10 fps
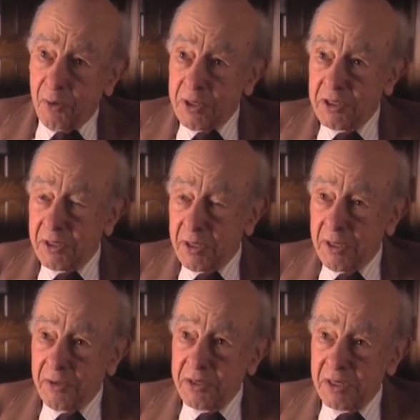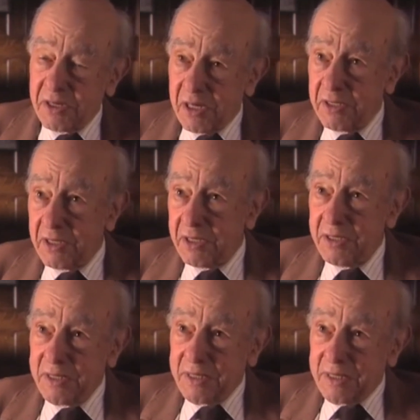which others had
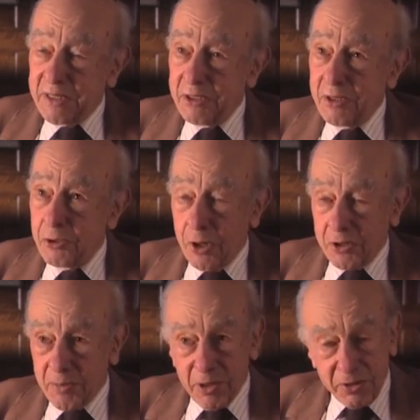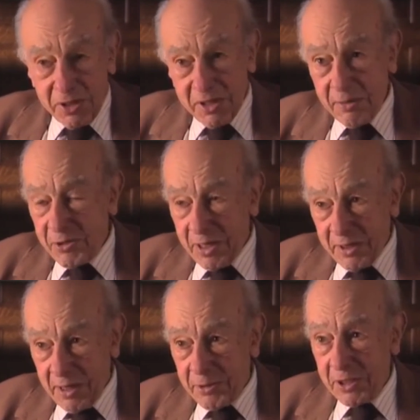said talked about these
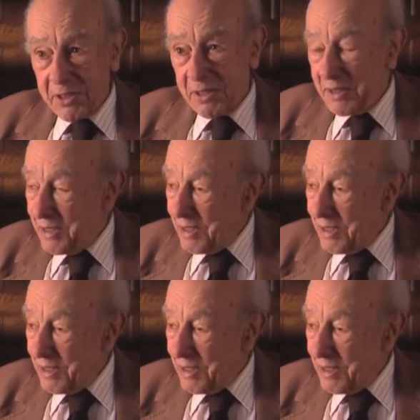abstract objects,